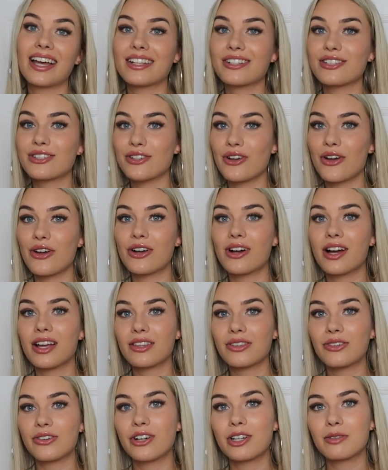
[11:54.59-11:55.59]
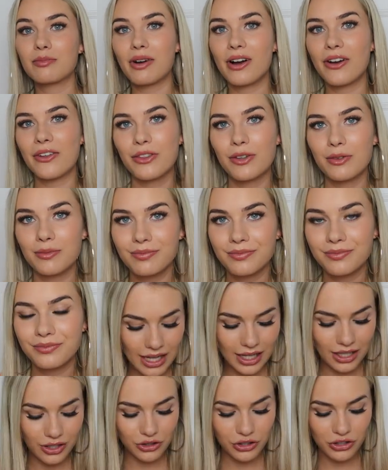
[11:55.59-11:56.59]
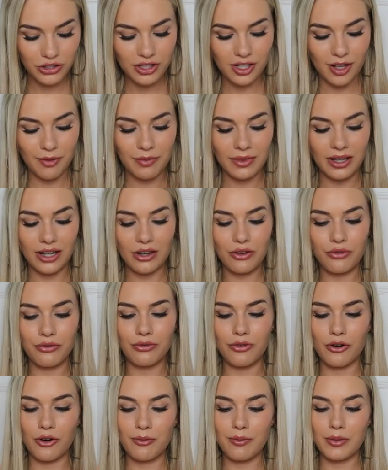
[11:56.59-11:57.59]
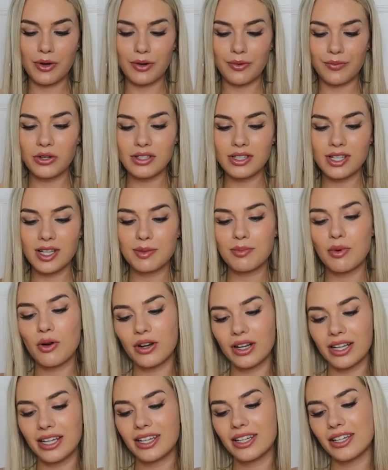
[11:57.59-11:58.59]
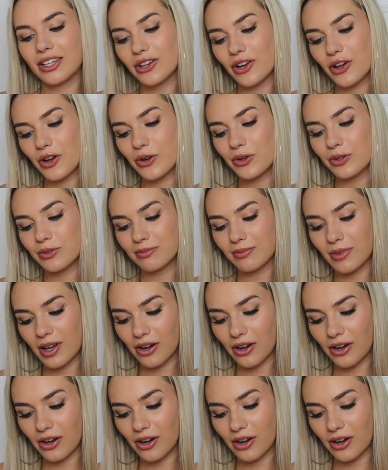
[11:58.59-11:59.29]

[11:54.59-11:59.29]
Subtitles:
and so I thought I'd buy them each something from Princess Polly, you know,